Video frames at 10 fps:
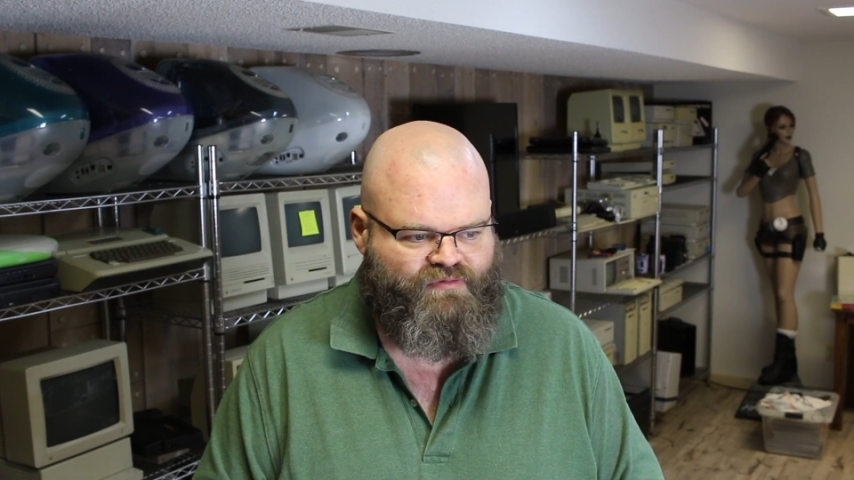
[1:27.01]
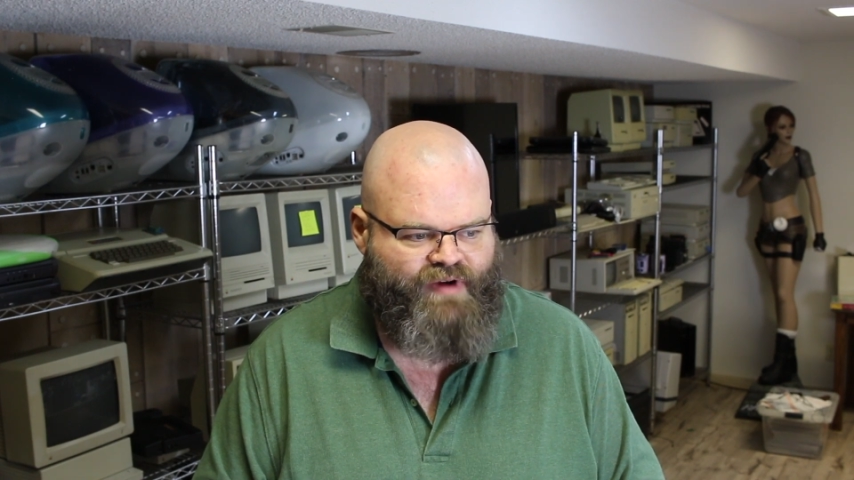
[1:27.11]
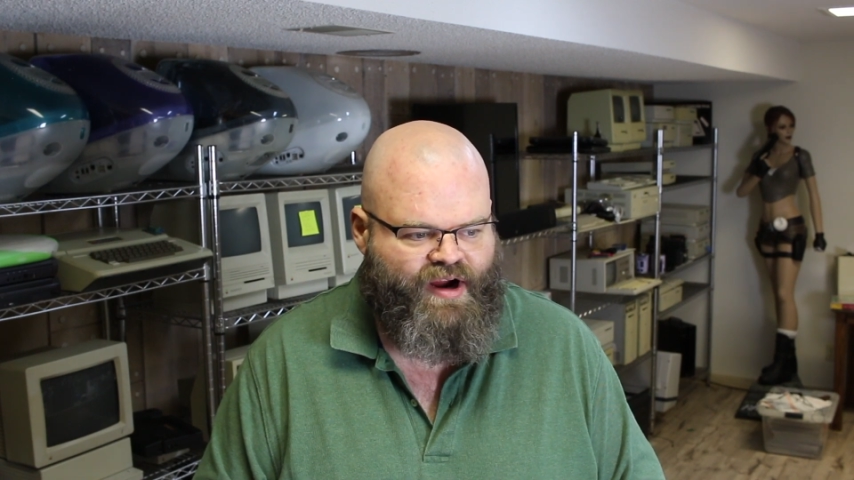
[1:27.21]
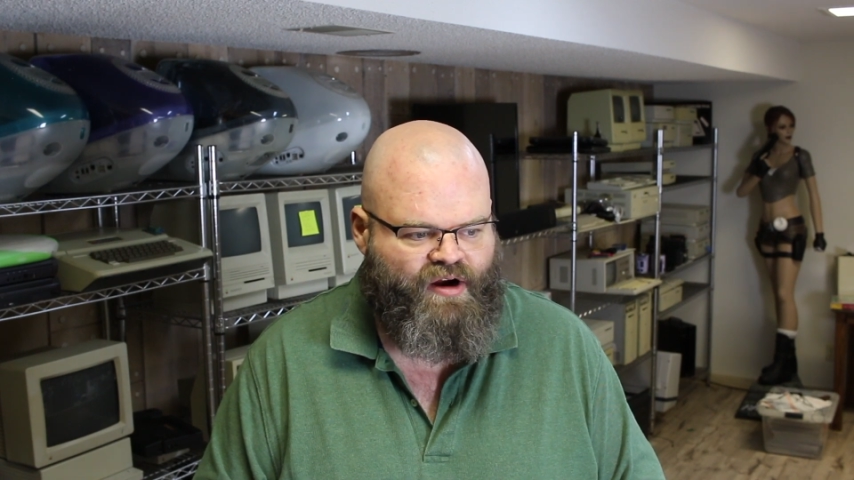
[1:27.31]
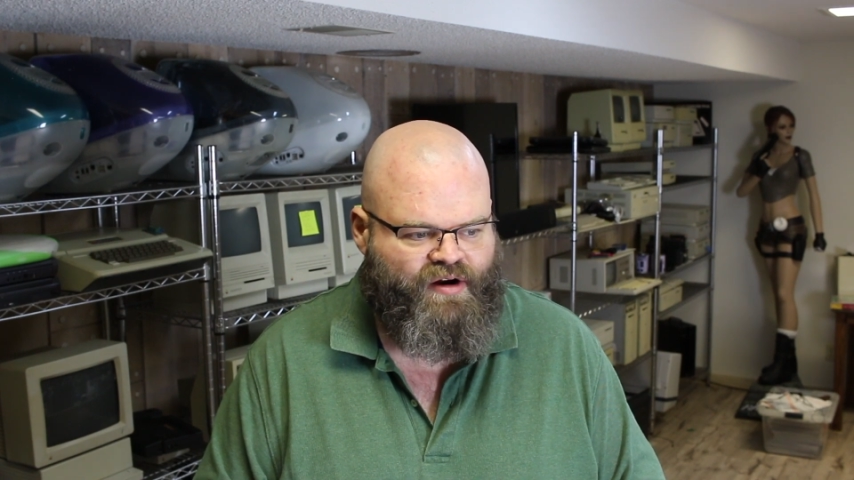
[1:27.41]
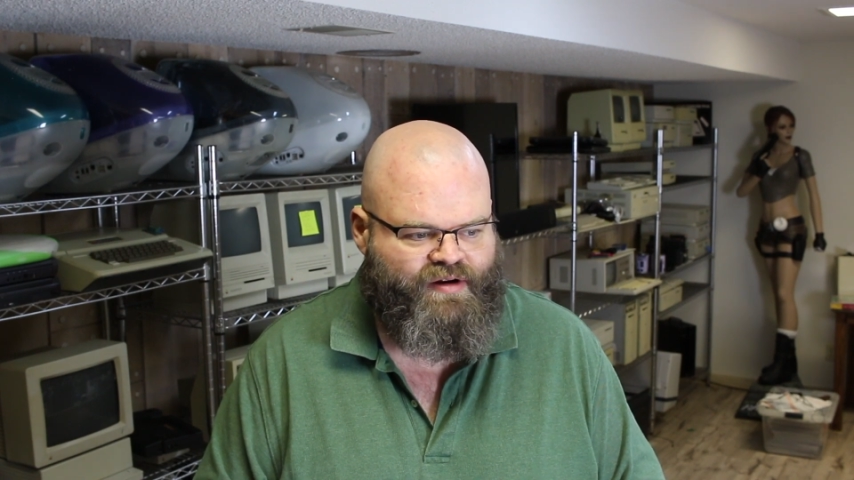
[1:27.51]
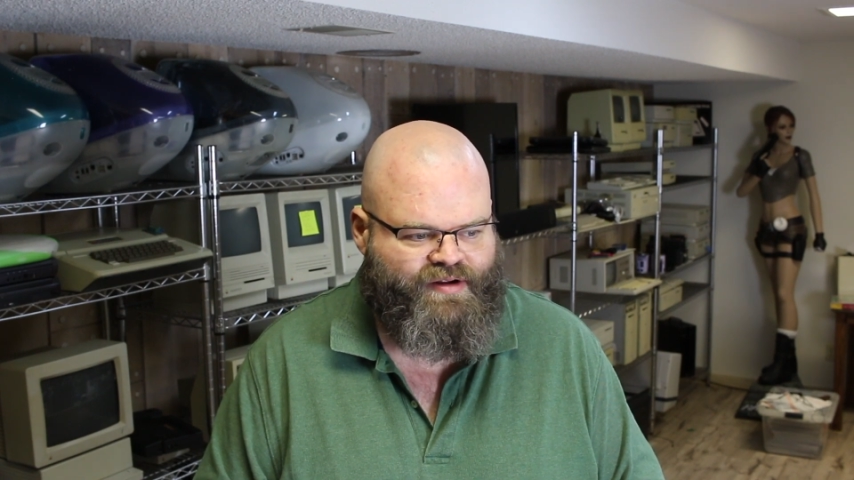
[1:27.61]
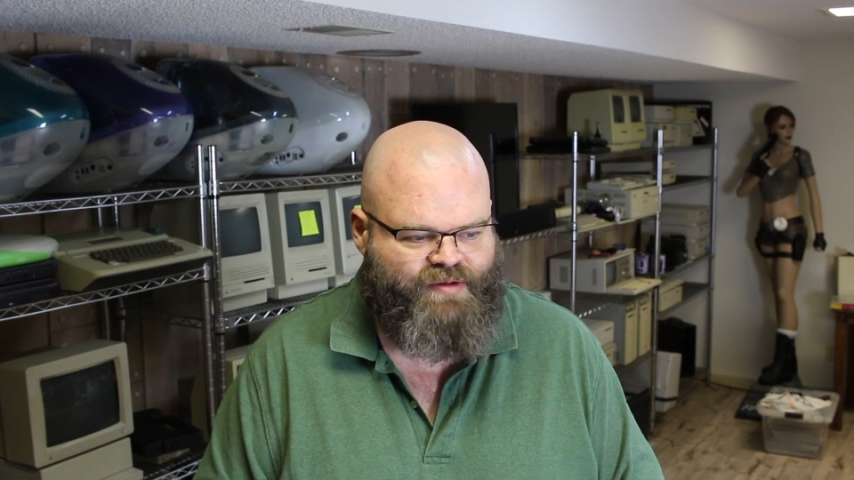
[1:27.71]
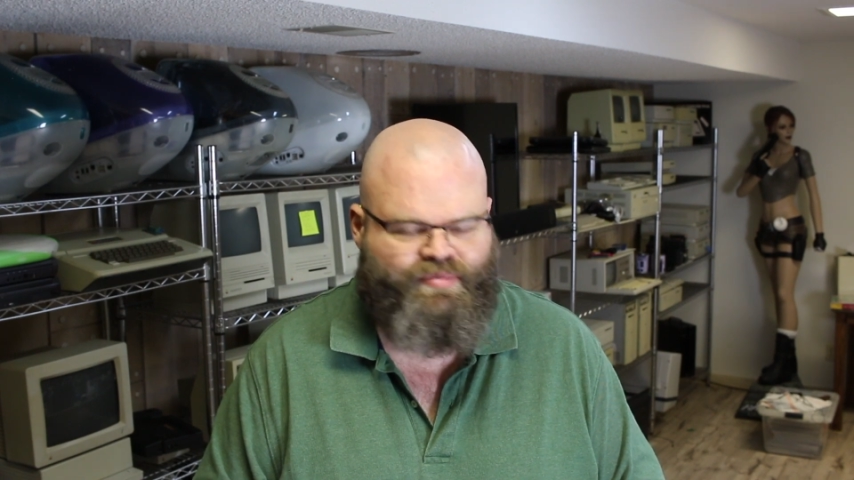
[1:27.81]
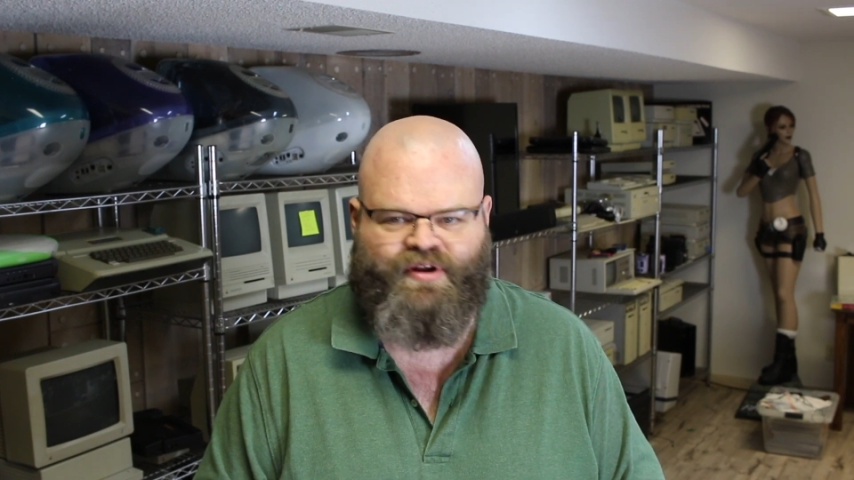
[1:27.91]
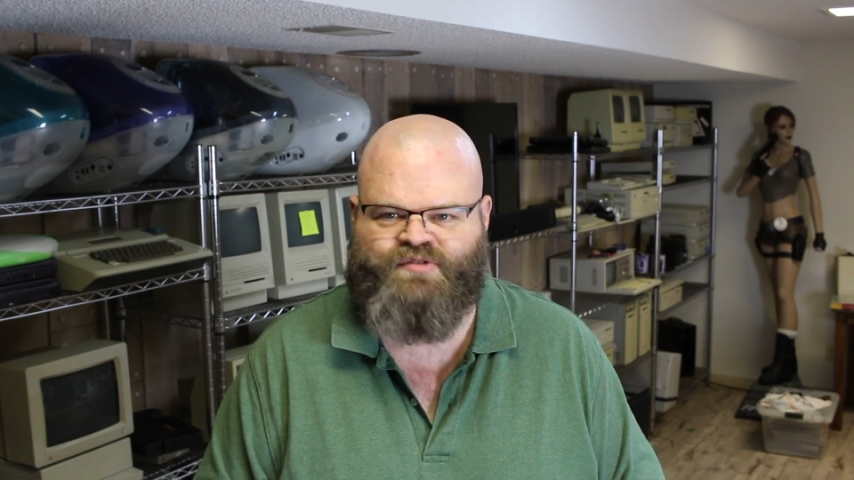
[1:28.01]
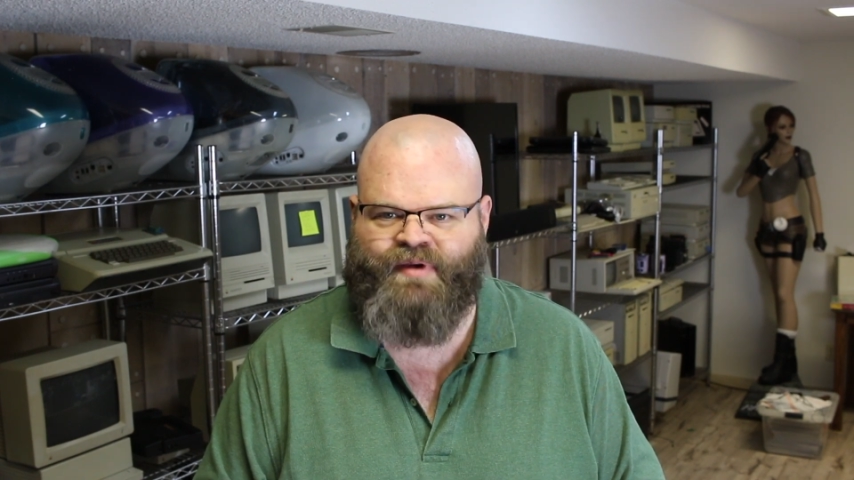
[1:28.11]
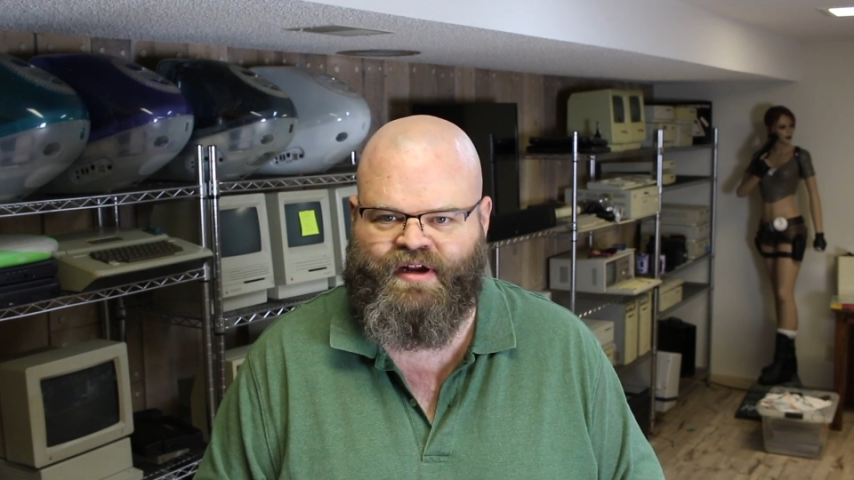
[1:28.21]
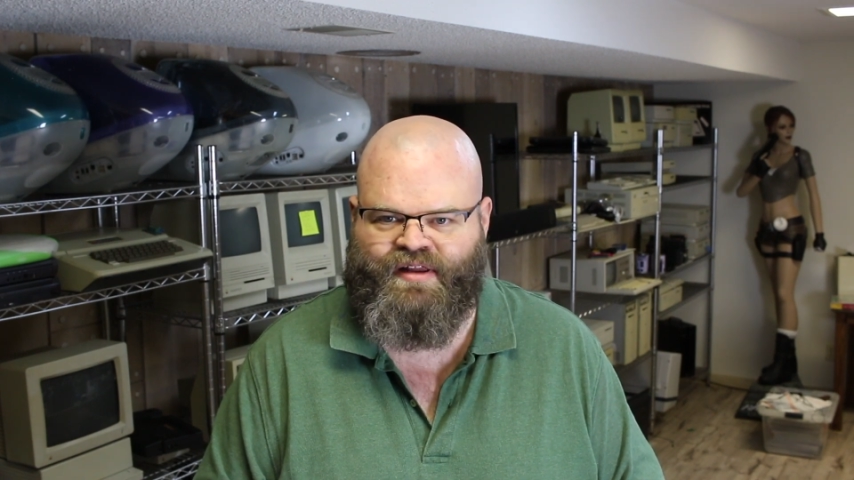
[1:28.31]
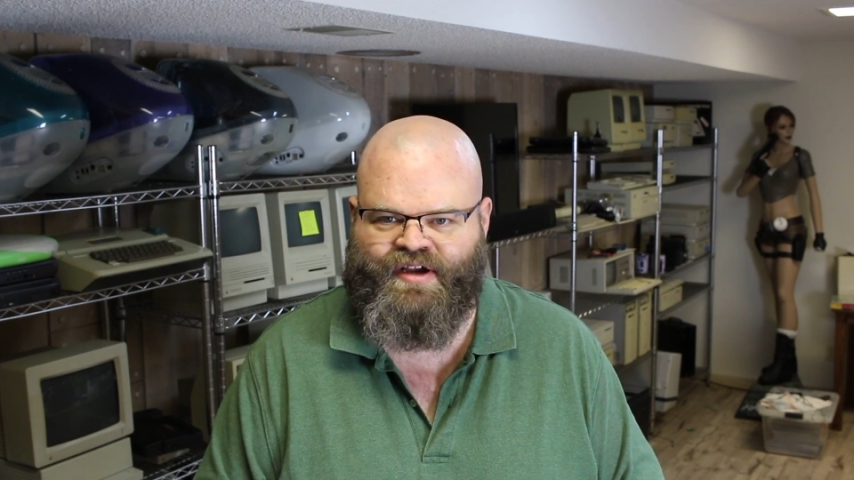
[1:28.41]
rare computers in
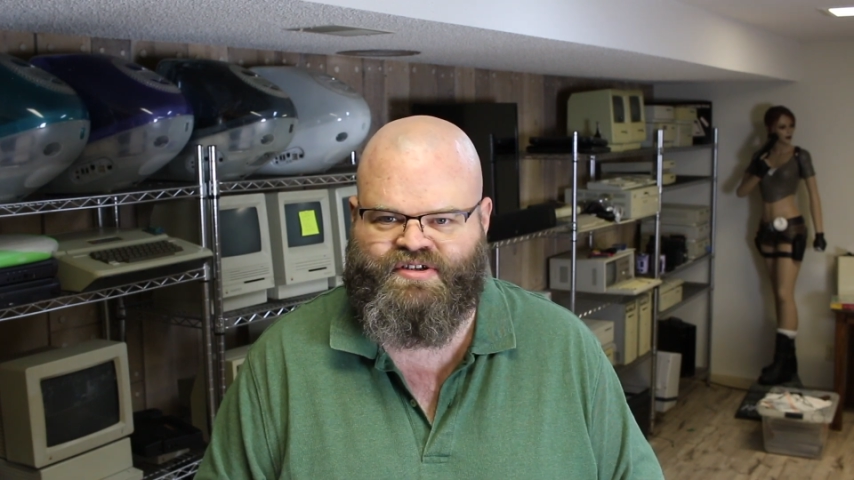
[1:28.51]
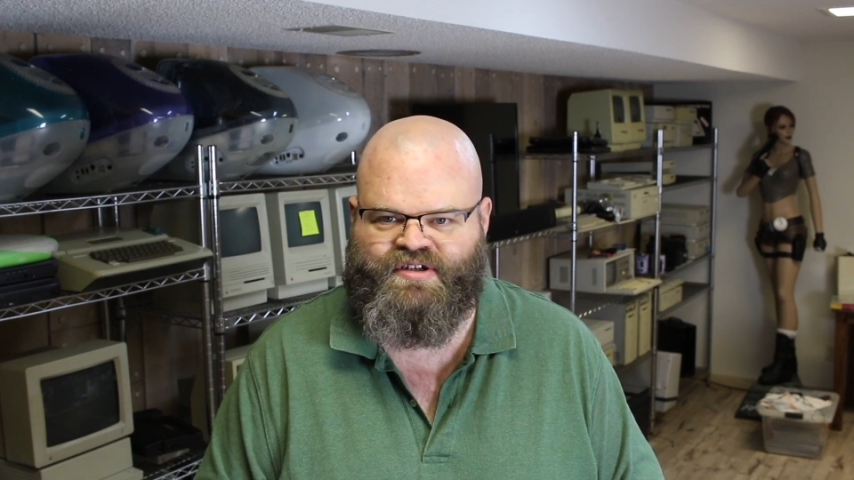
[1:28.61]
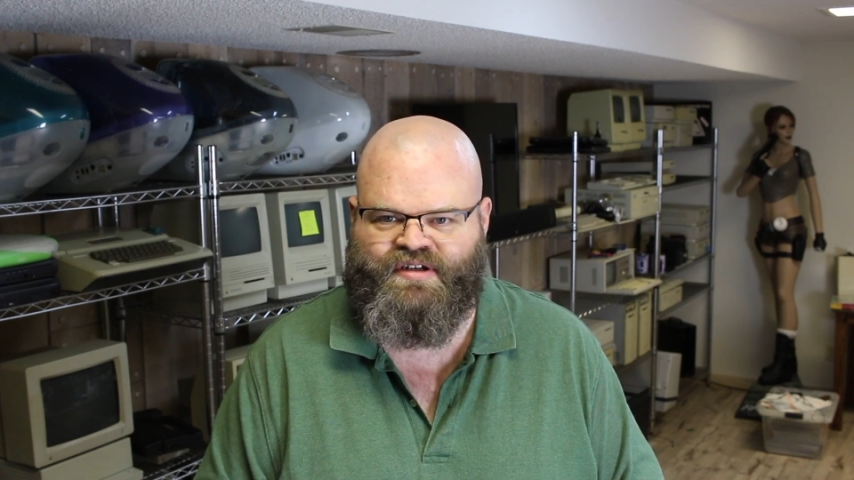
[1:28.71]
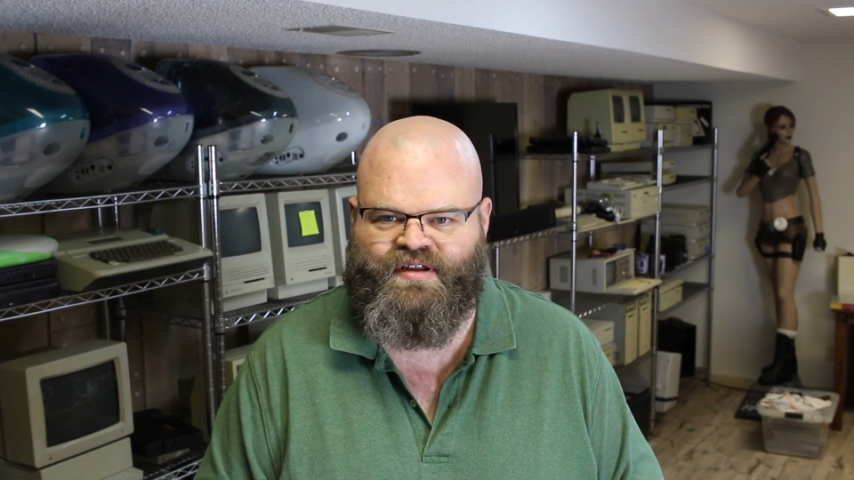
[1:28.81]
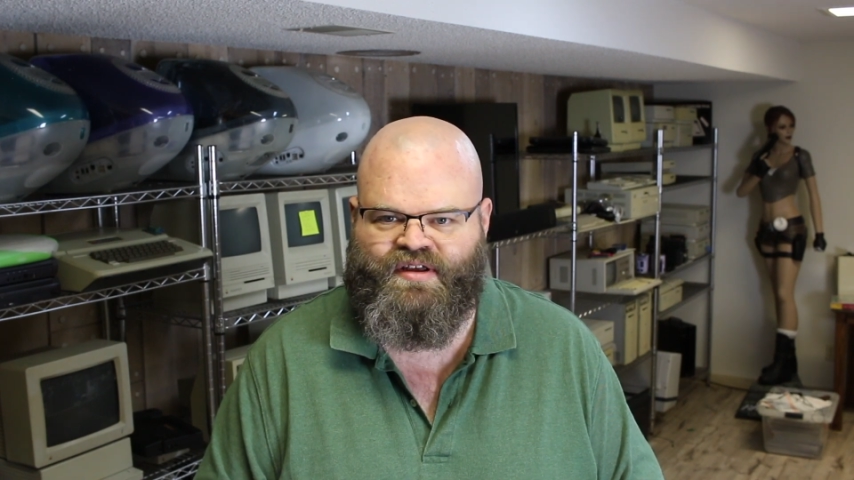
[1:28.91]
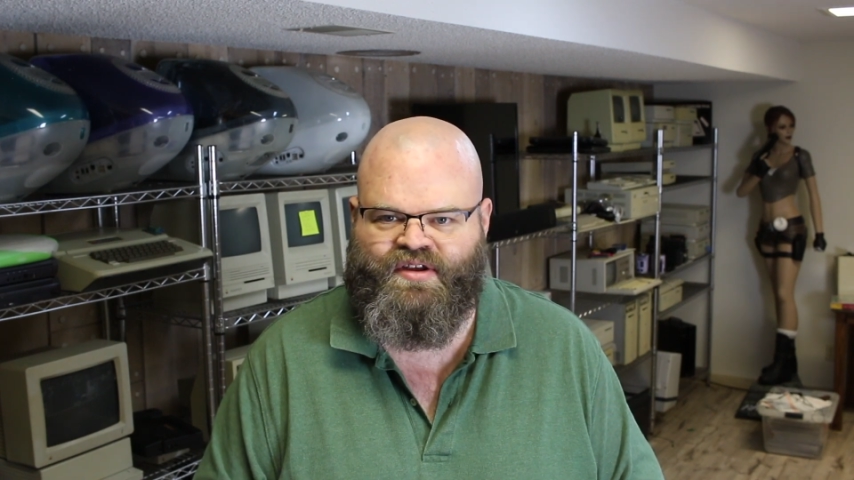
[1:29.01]
my collection,